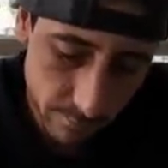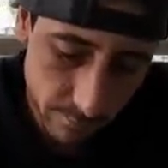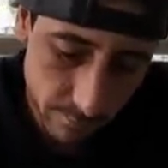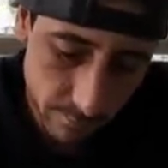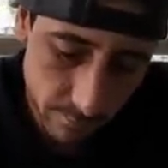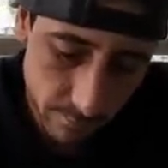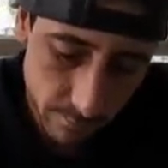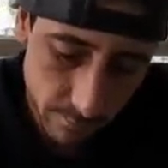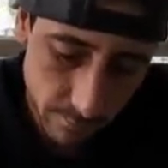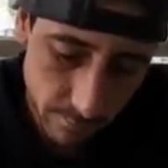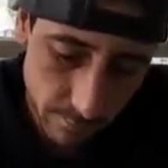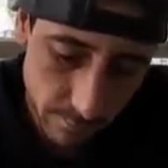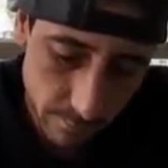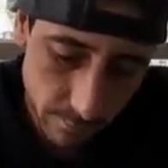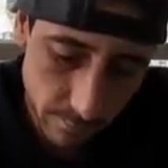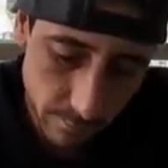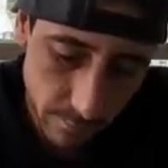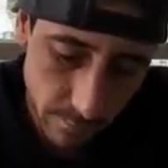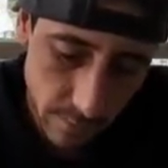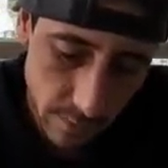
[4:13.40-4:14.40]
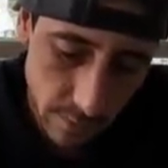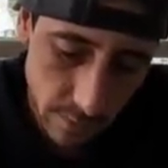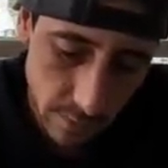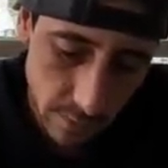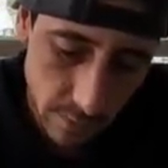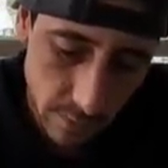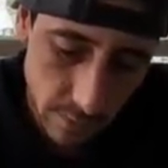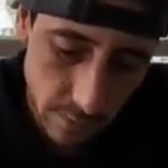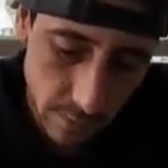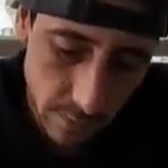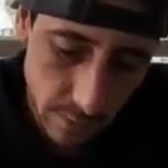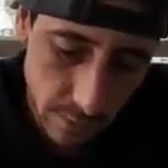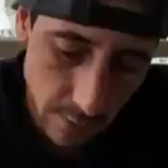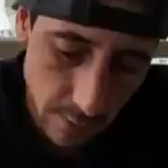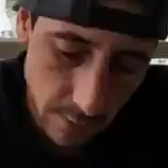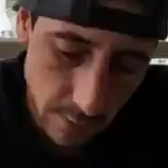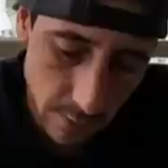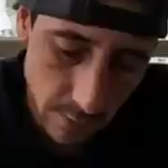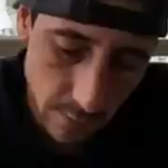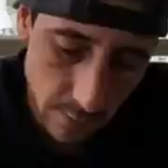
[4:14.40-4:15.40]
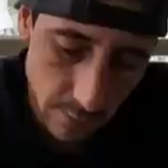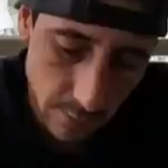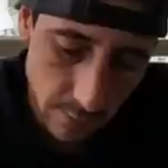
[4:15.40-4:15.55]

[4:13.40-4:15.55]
Nothing is said.